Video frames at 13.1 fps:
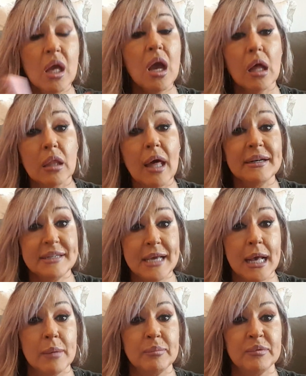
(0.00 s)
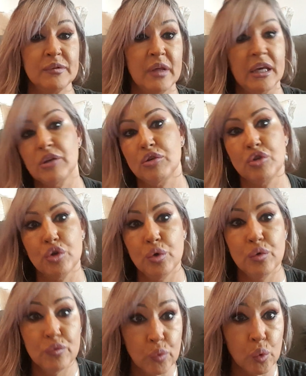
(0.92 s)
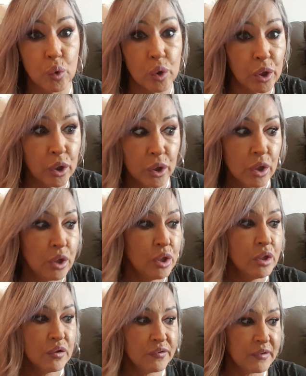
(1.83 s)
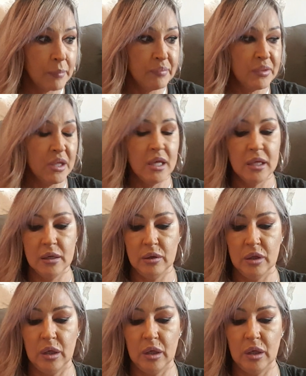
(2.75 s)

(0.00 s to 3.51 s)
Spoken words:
a lot of times like 2 for something,